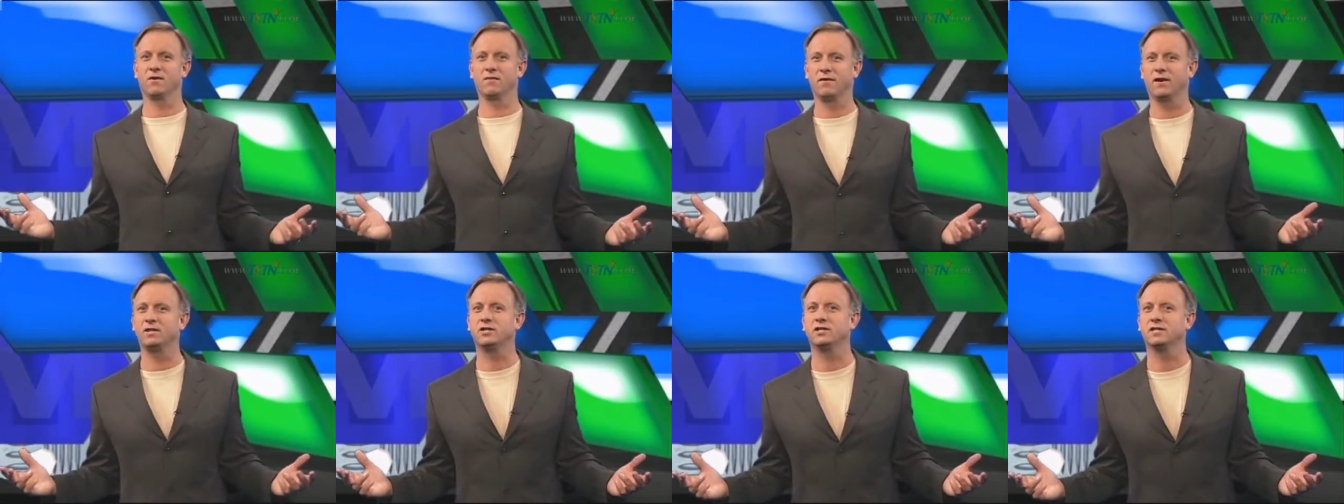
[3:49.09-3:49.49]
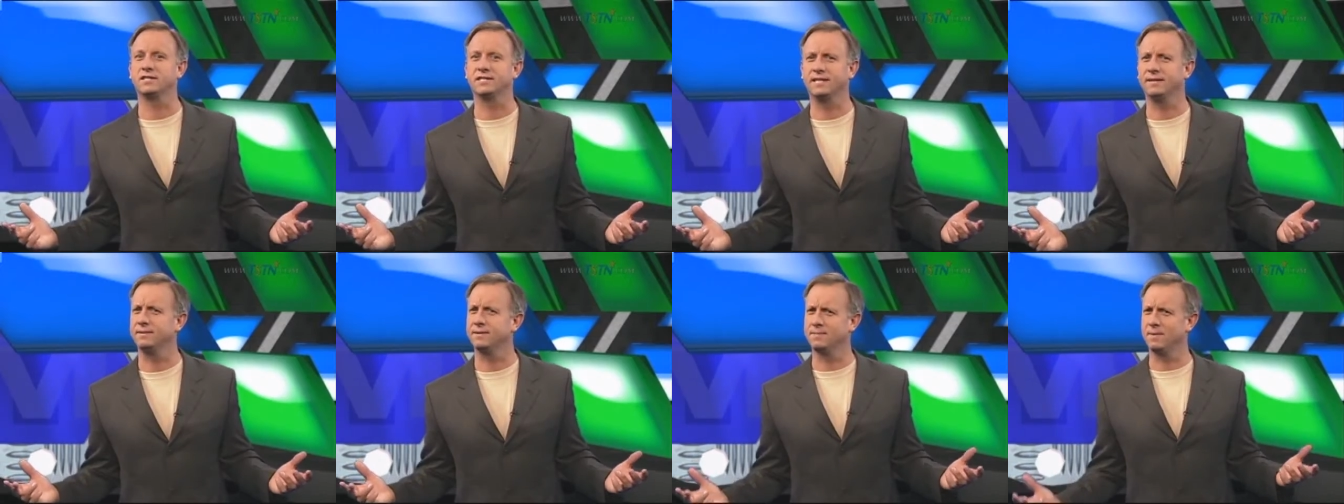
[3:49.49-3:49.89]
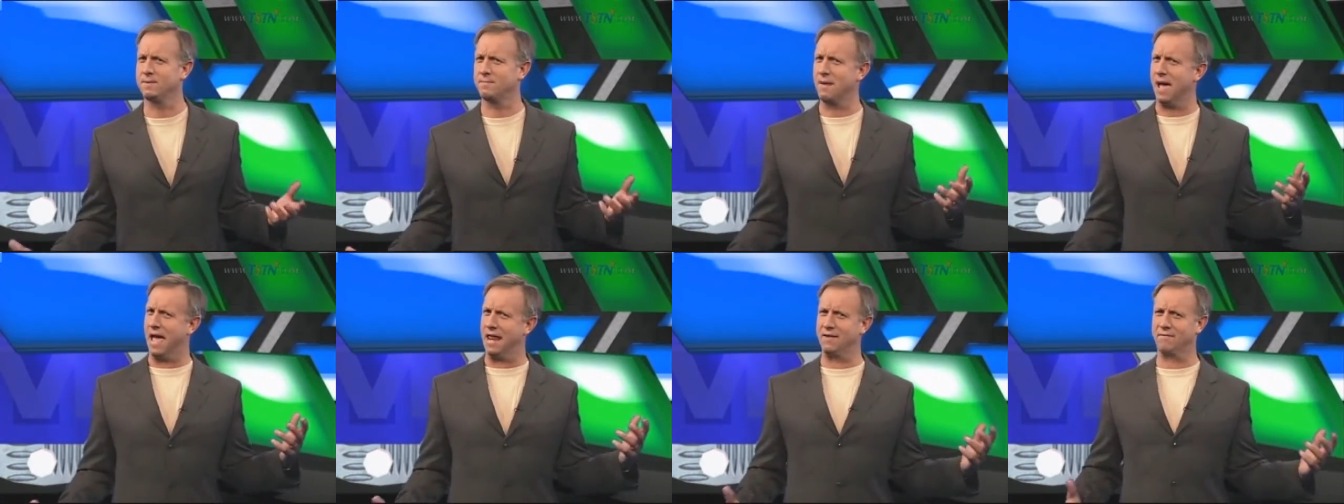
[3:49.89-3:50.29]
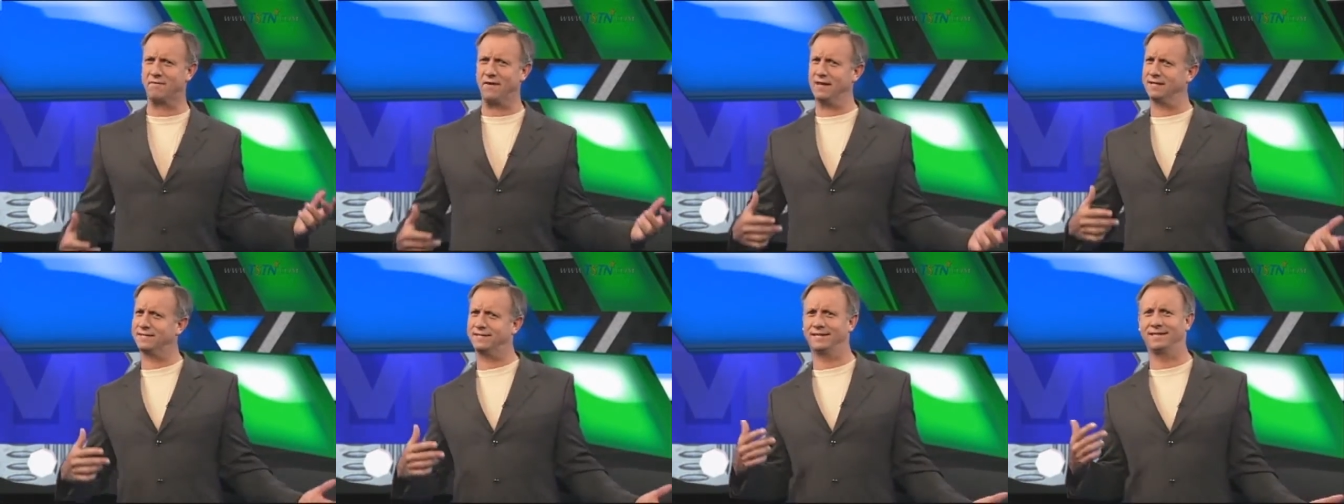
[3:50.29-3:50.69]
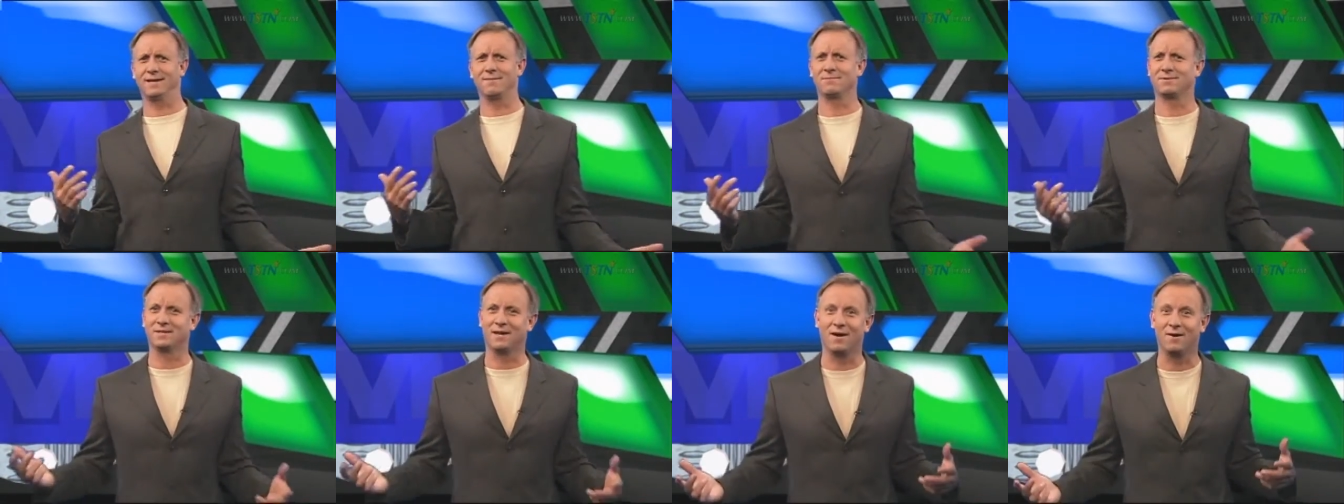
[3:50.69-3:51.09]
your vision seem to be manifesting
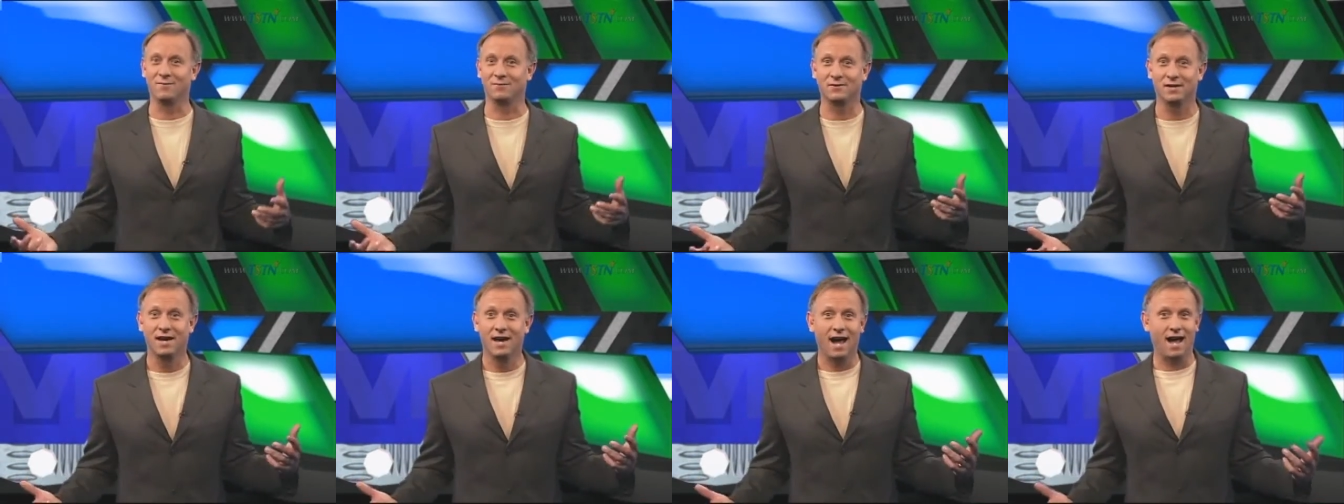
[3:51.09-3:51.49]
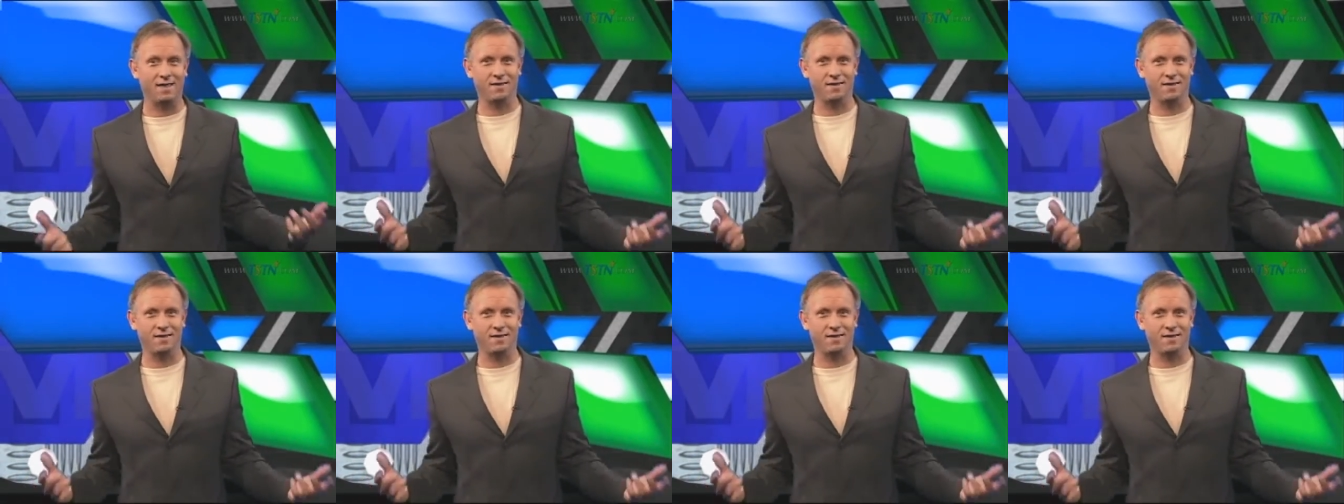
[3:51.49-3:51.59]
themselves